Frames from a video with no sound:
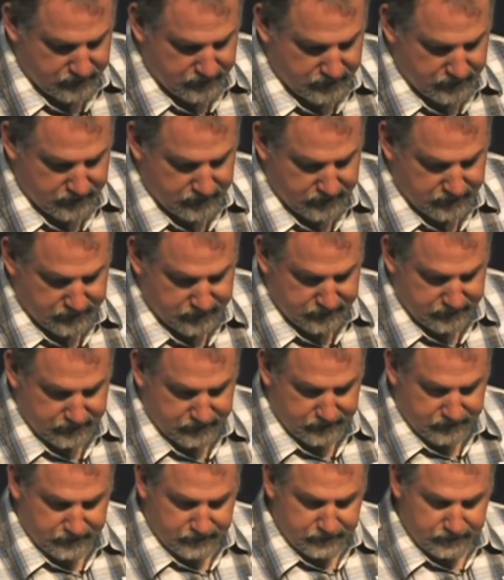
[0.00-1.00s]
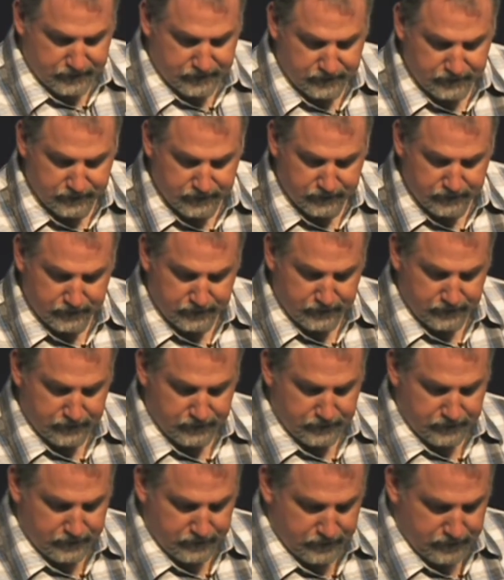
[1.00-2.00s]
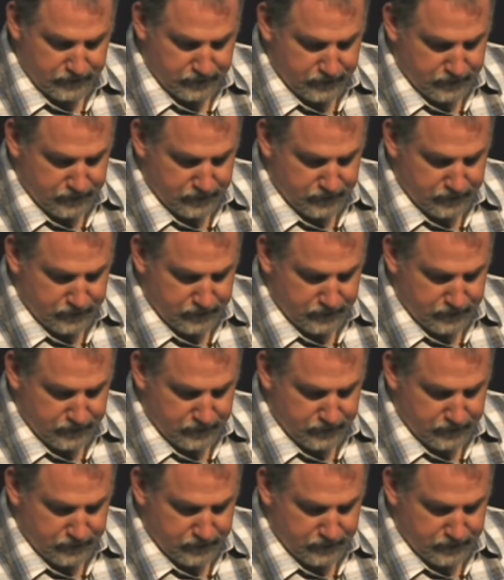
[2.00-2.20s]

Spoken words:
Nobody speaks.